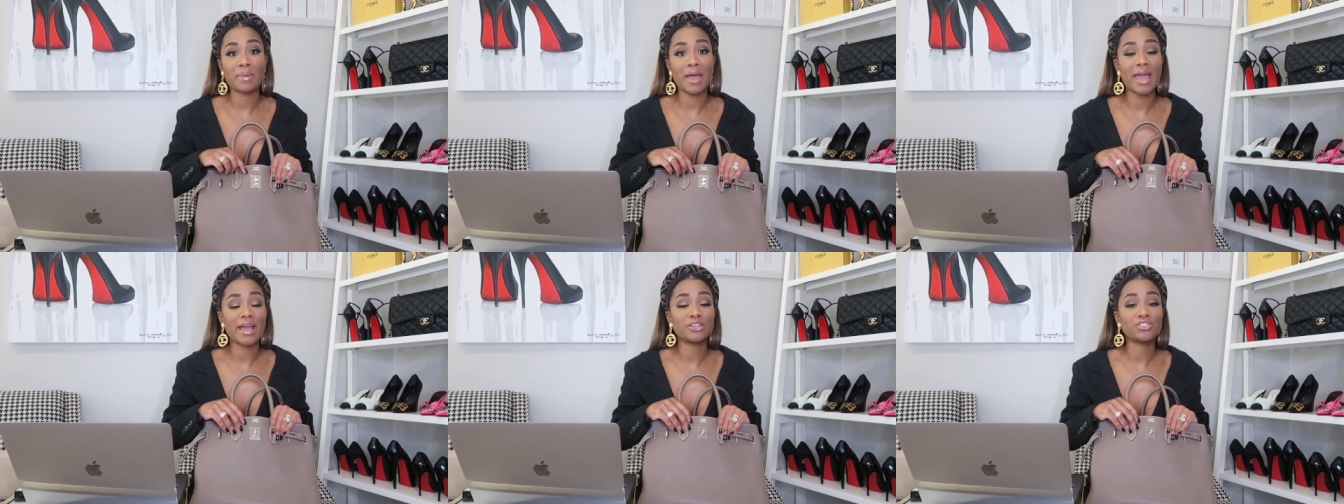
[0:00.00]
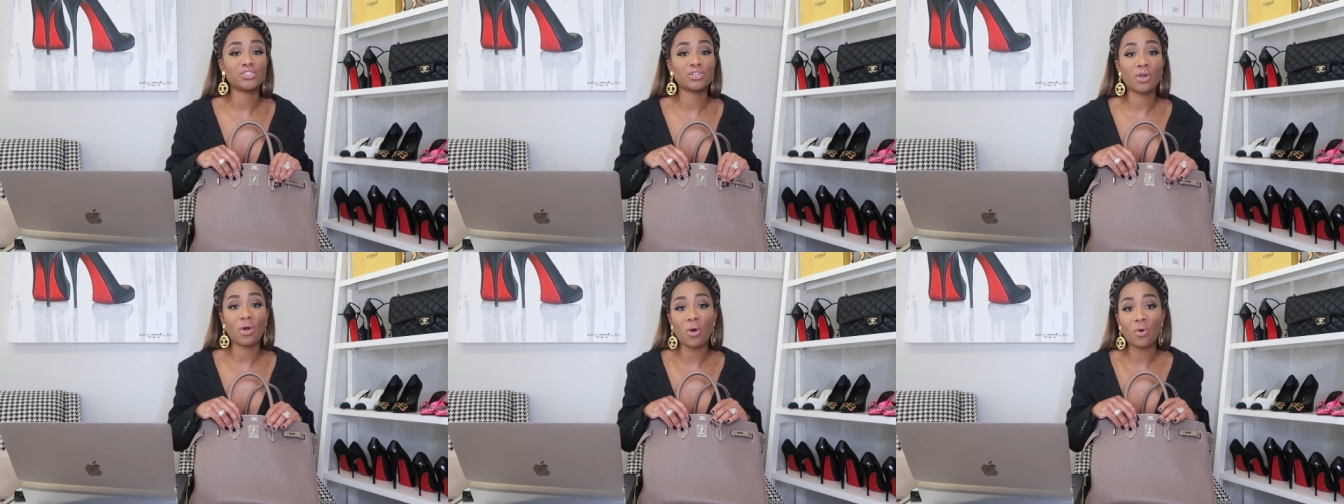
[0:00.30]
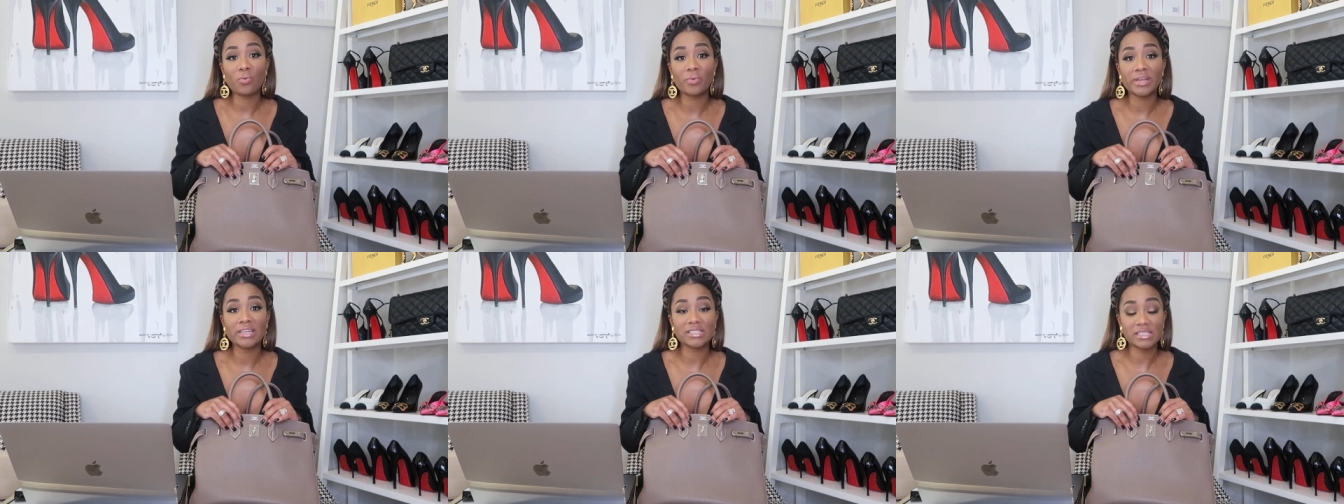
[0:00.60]
bag should
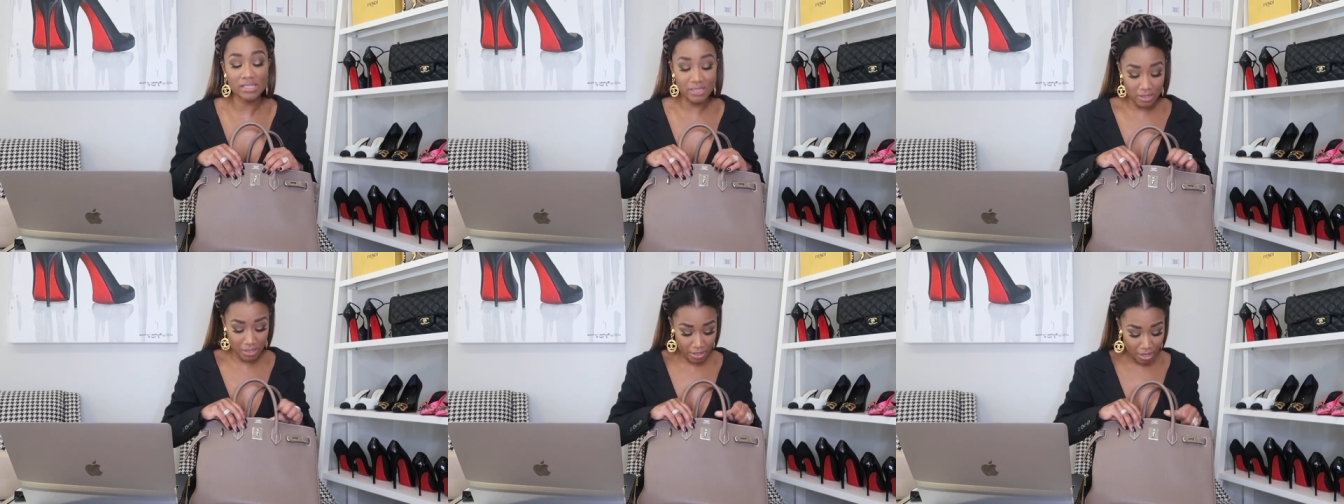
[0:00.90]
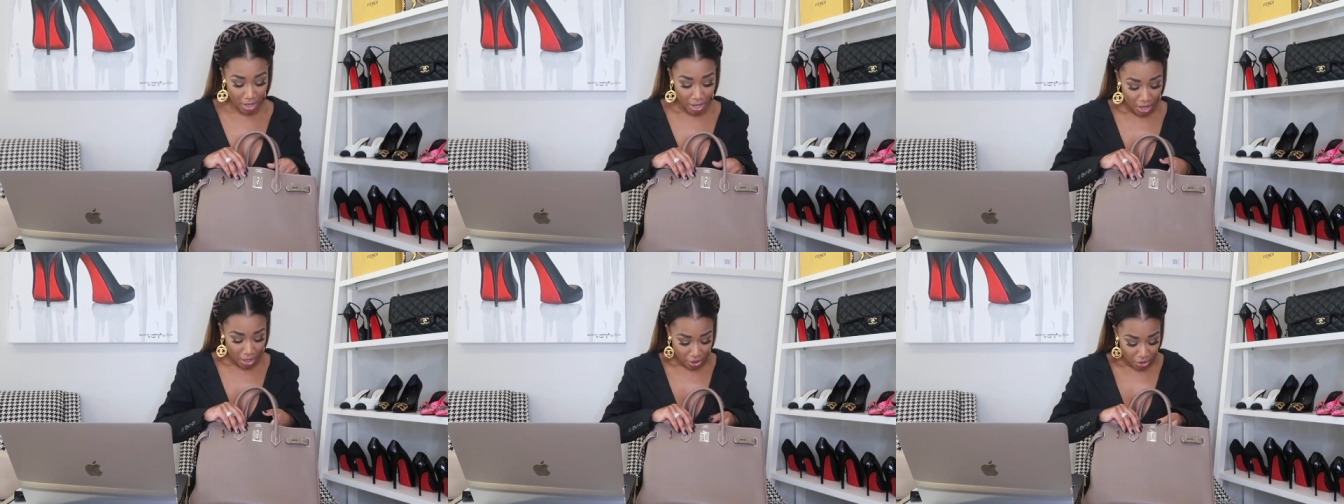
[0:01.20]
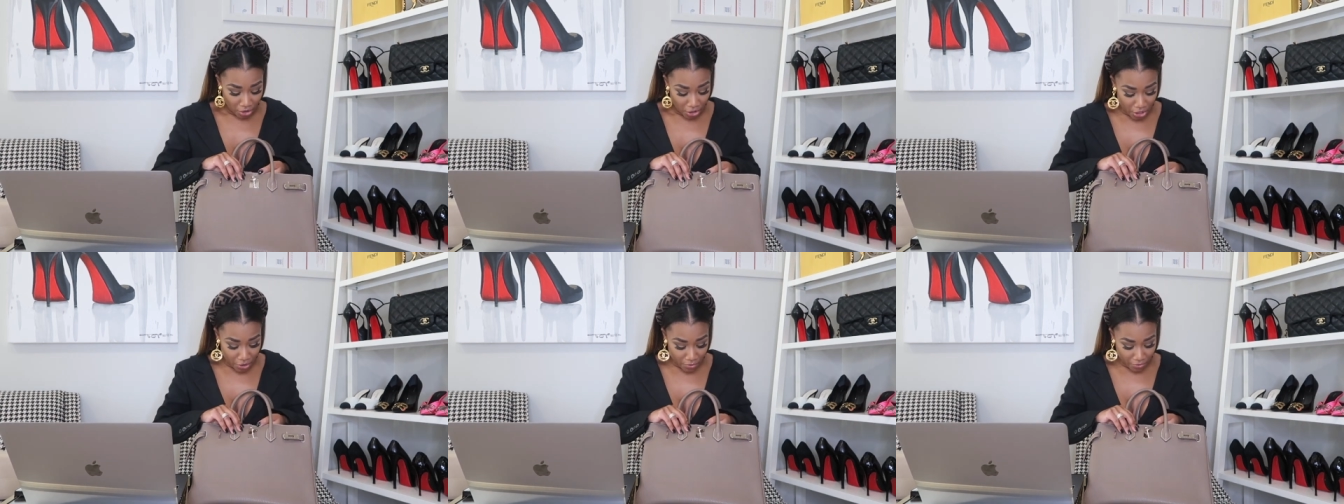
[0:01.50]
always look
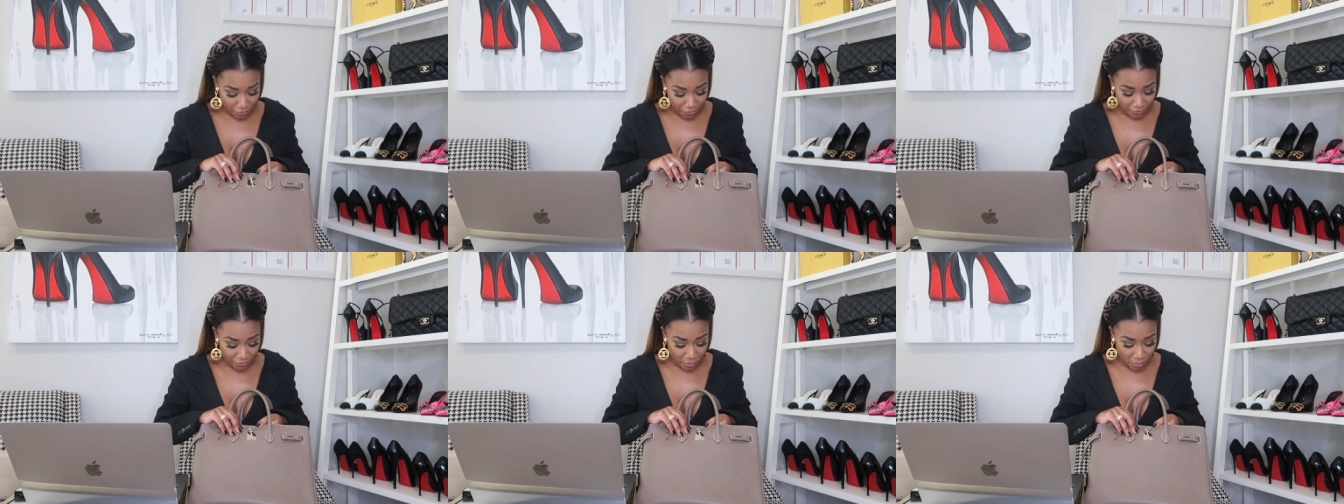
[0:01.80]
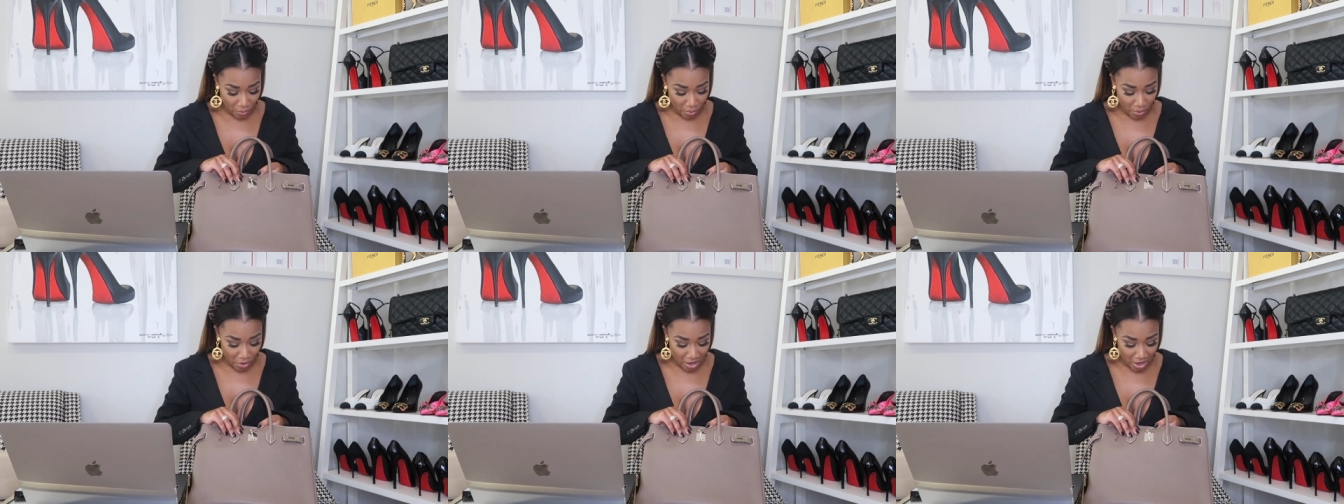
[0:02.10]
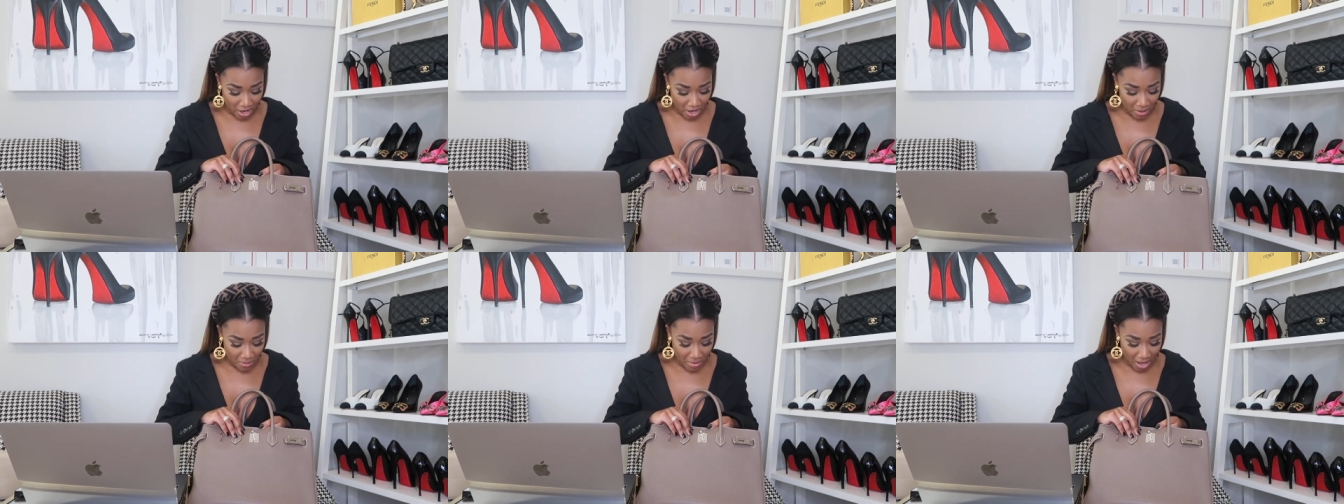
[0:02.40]

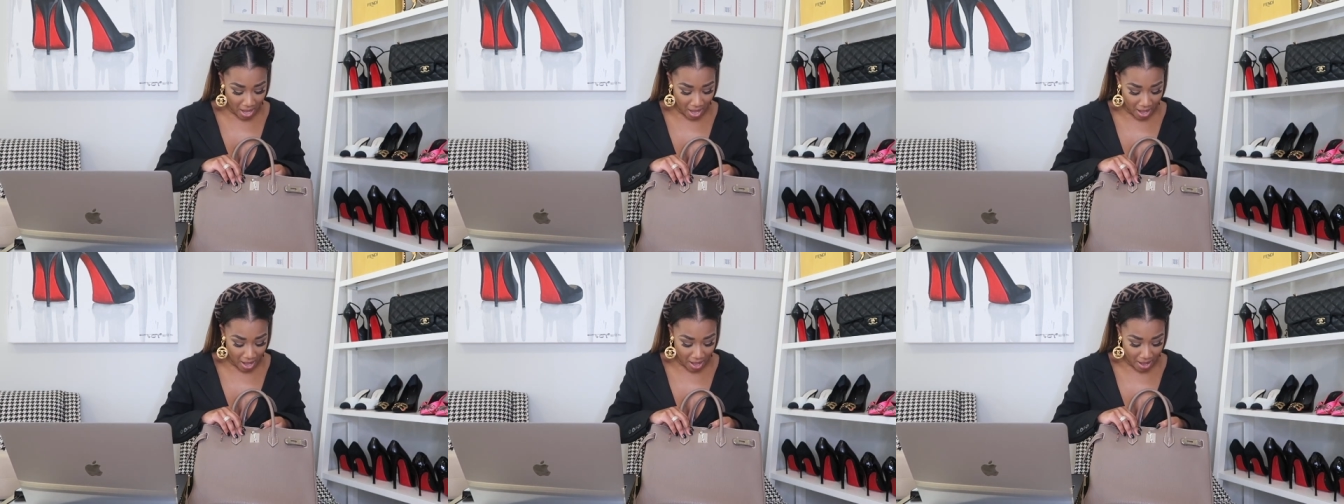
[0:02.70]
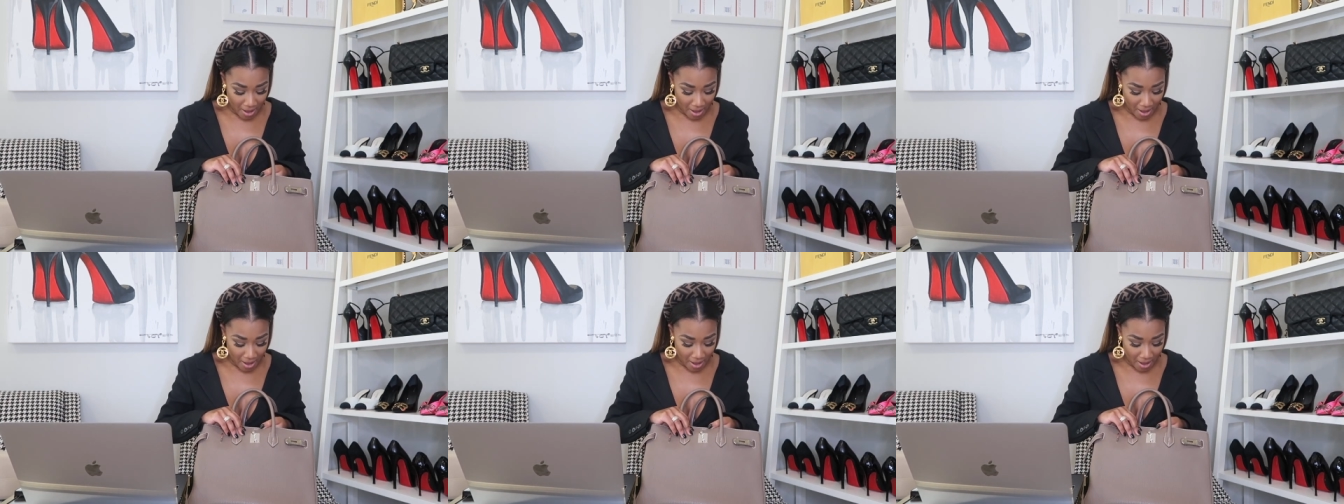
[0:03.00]
uniform.